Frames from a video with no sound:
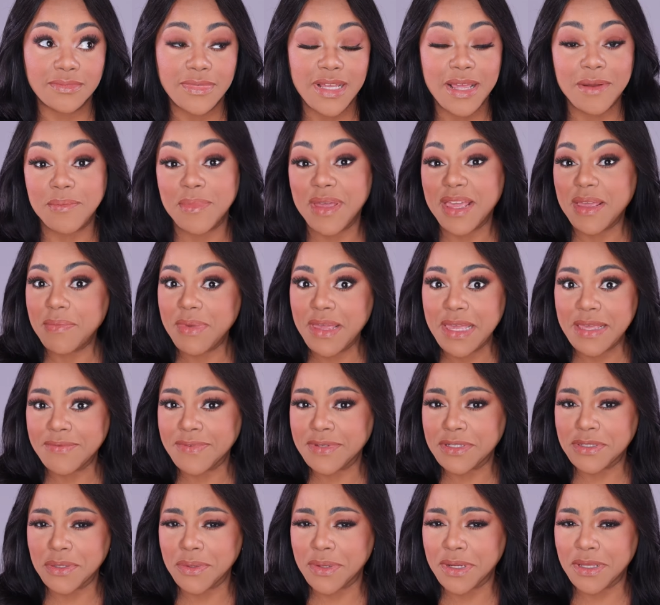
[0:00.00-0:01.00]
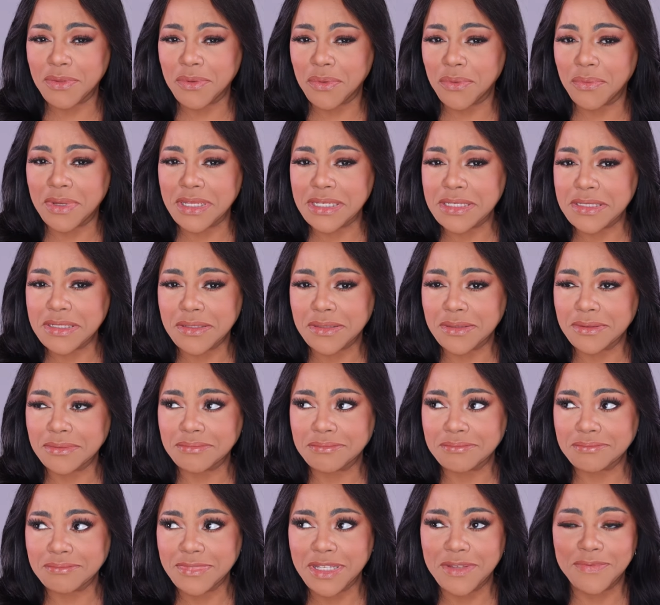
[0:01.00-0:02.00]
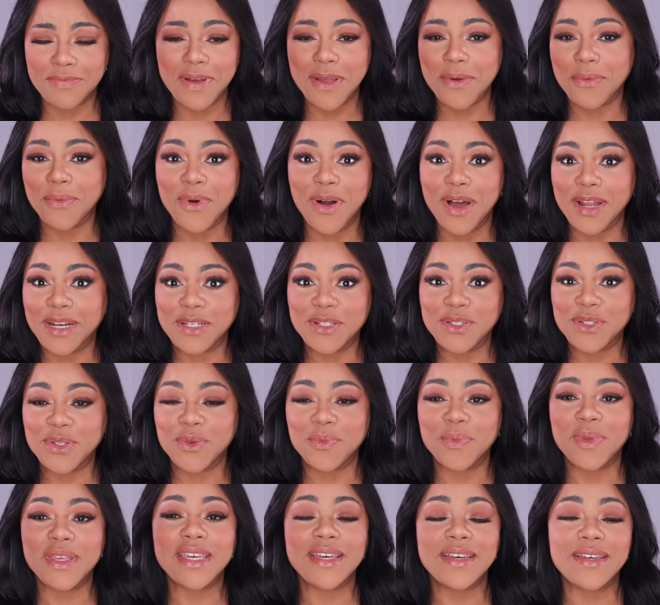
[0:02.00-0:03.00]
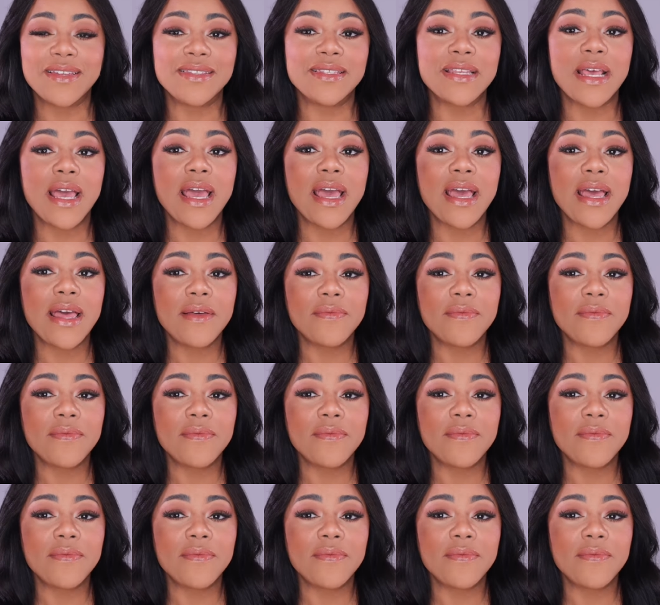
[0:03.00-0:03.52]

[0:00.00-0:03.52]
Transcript: and maybe even during the winter if I wanted to because